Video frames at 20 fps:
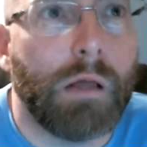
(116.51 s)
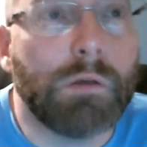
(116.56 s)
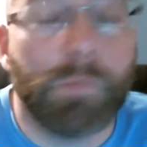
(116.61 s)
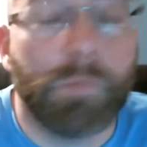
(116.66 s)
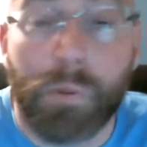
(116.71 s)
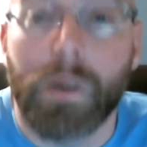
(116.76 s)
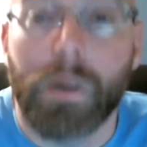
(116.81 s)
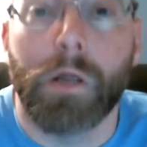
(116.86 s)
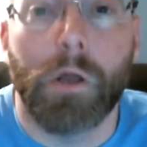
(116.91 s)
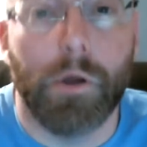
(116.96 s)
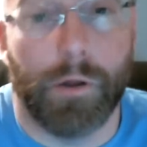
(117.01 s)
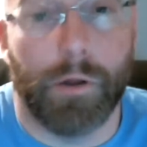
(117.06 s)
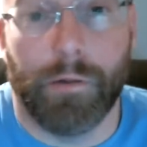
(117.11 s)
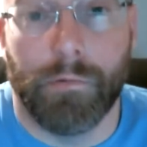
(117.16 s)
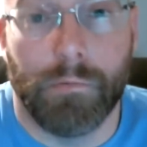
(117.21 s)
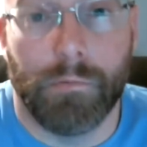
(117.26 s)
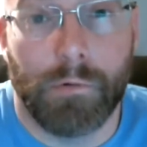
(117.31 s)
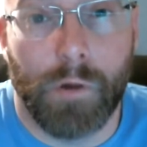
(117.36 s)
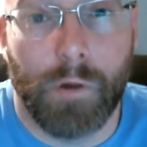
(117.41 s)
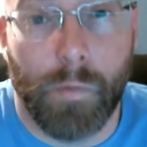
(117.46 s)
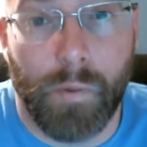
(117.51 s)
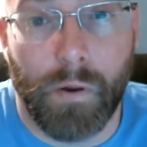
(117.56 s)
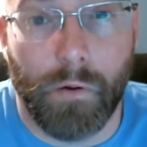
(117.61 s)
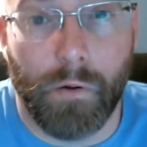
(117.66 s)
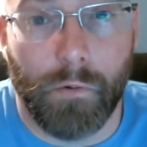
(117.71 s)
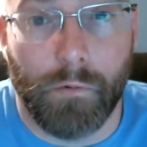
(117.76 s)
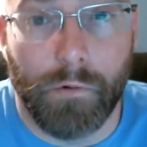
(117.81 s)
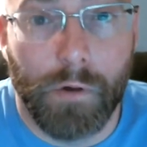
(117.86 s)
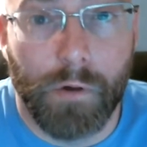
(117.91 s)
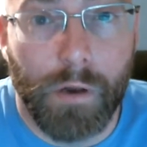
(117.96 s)
pretty good
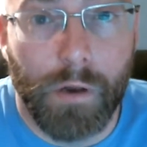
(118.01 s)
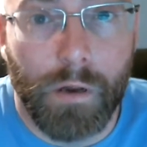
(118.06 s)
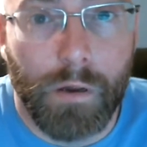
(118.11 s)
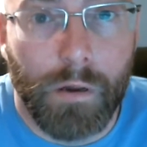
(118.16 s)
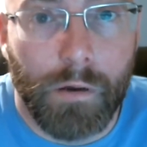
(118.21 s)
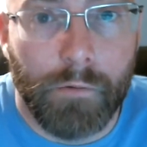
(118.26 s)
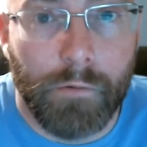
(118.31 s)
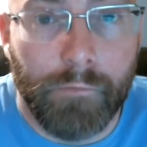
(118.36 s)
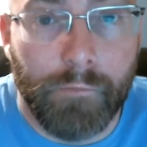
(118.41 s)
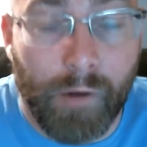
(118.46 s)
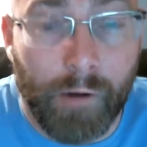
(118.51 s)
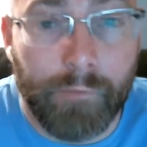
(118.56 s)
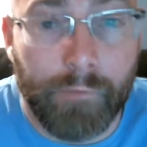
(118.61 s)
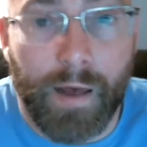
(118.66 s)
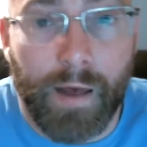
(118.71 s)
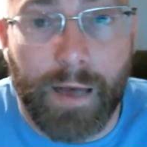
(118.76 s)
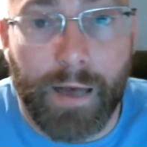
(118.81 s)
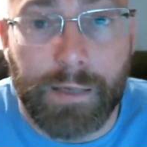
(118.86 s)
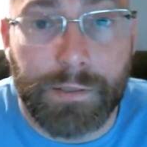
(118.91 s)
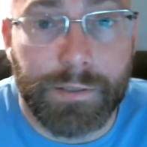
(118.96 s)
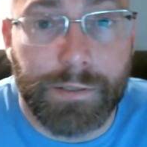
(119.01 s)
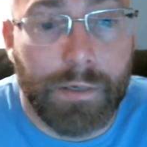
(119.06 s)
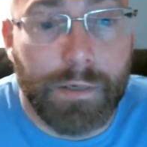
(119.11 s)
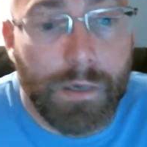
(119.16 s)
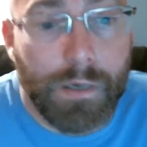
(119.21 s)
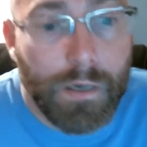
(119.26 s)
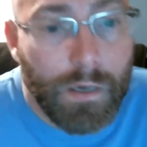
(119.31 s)
computer, very fast.